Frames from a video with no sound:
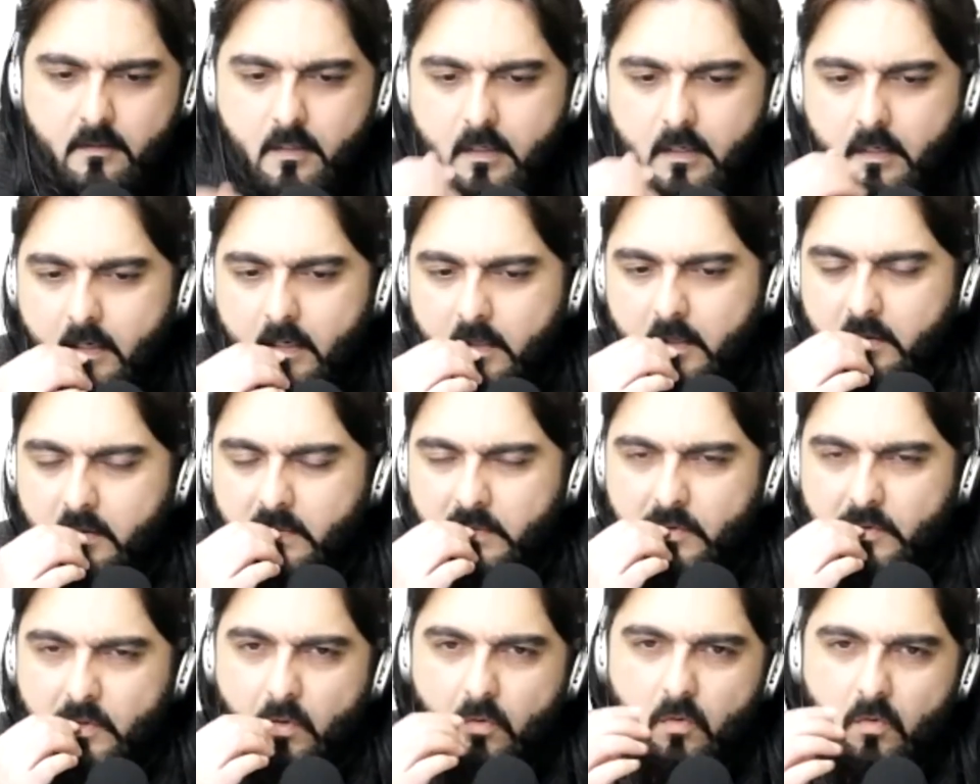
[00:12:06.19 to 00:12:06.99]
And
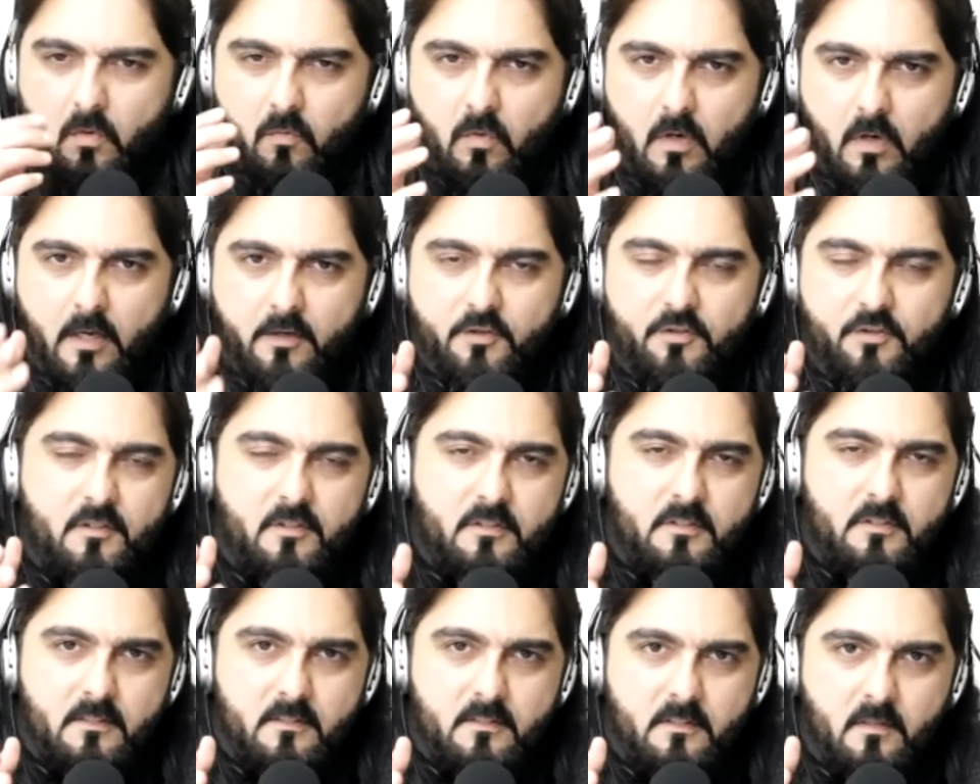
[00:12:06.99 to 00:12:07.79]
so are you
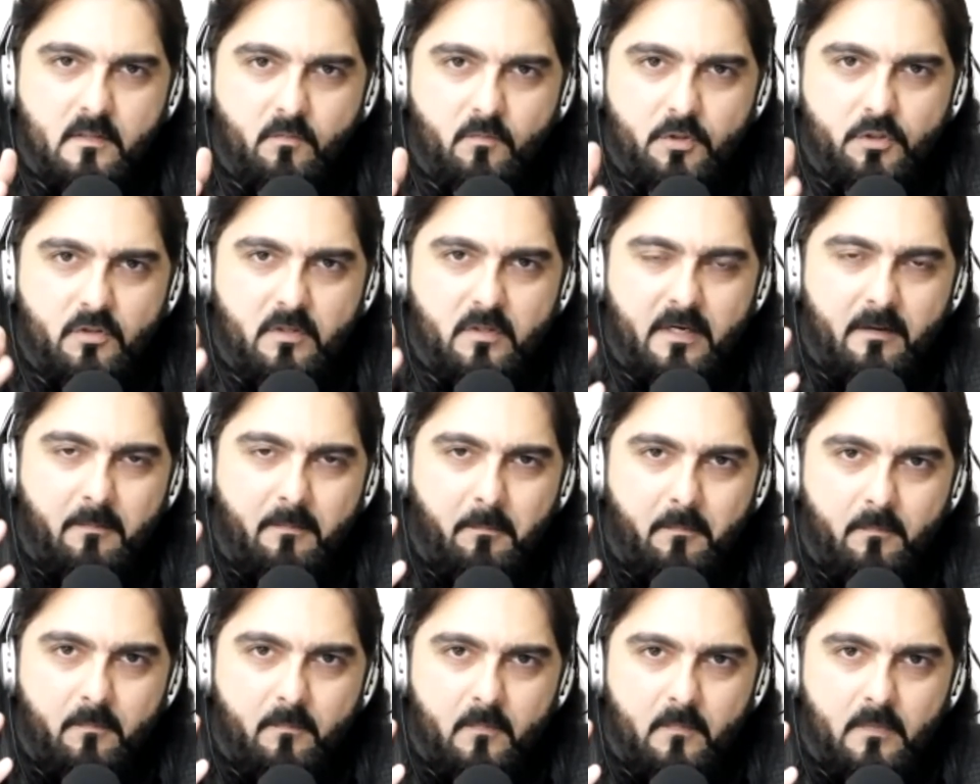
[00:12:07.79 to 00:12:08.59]
suggesting we should have
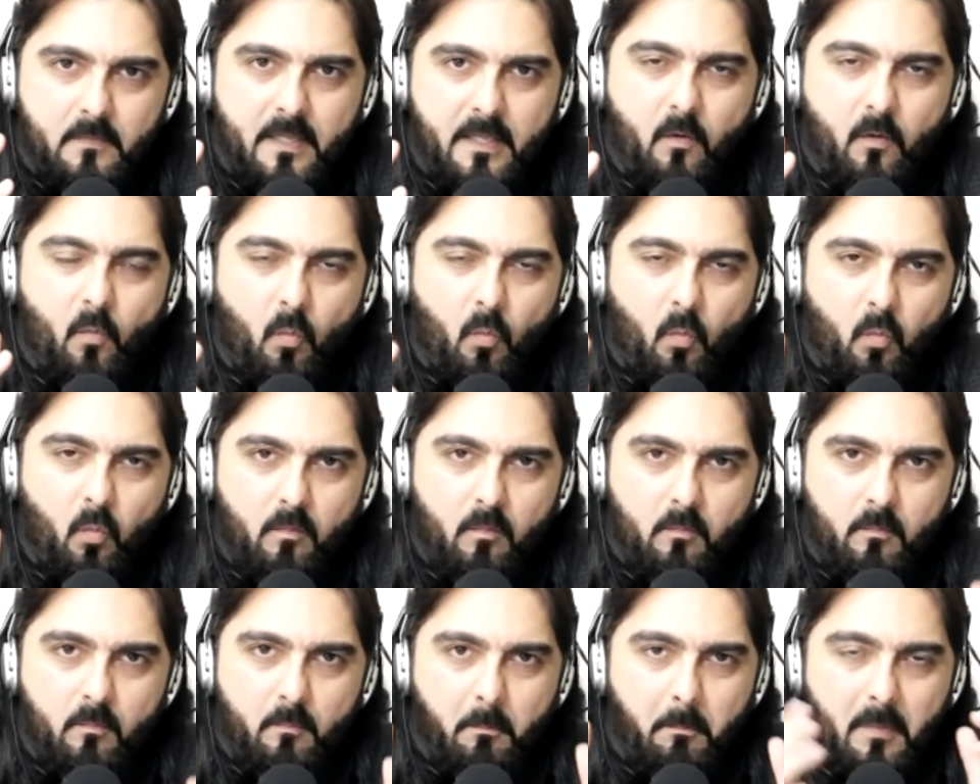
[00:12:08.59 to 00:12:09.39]
like
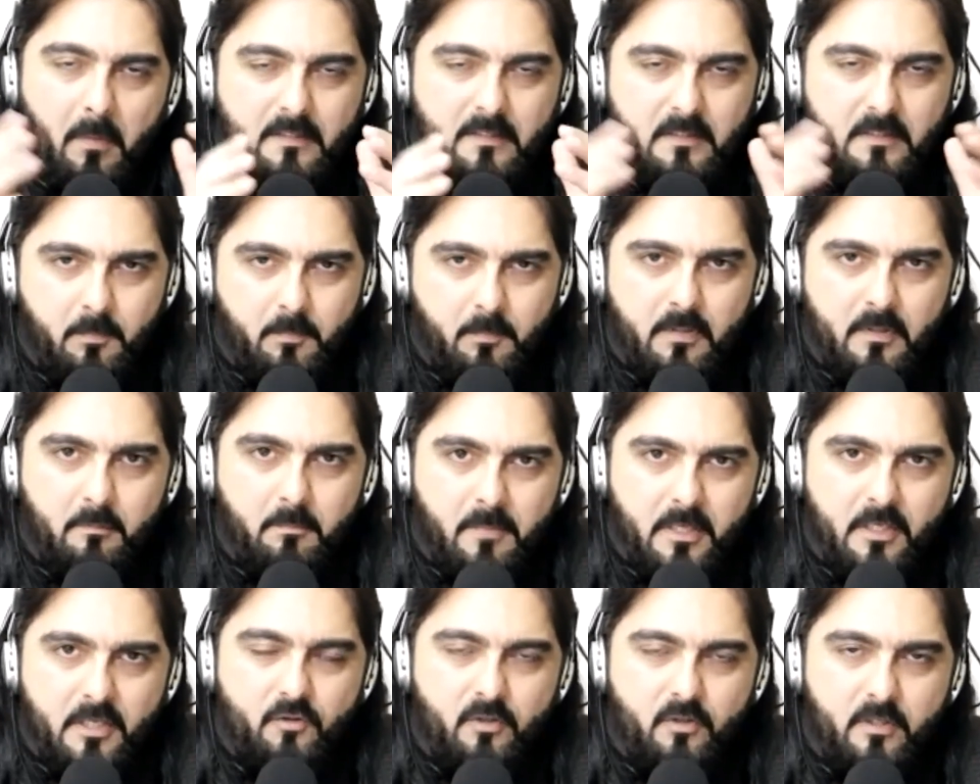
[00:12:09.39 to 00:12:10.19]
multiple
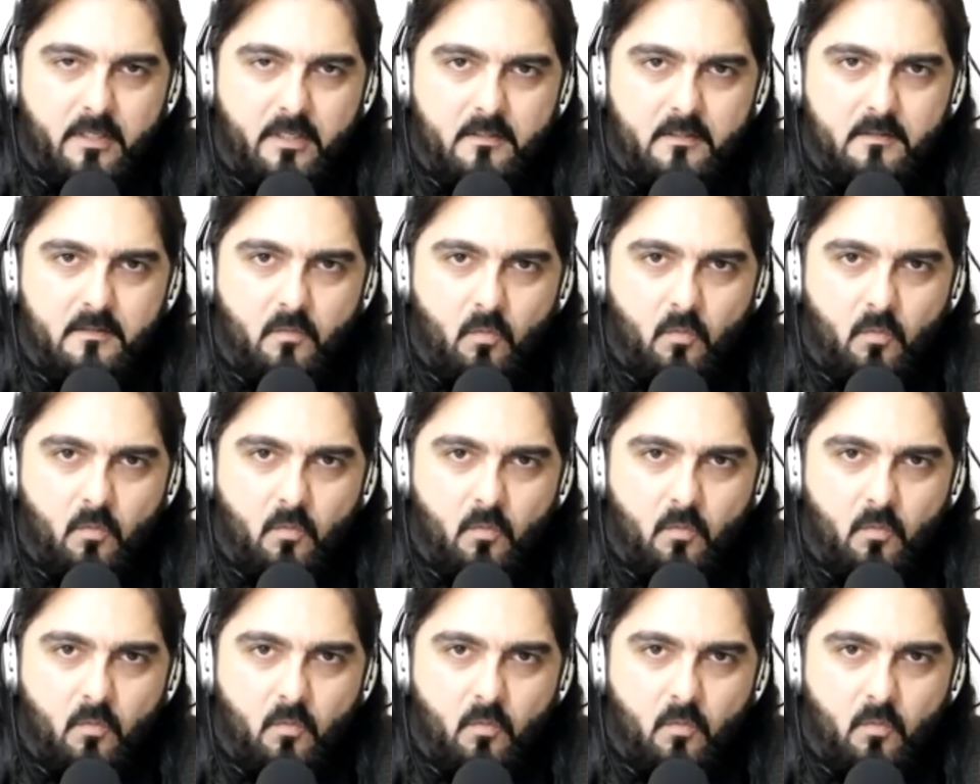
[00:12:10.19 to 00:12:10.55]
metrics?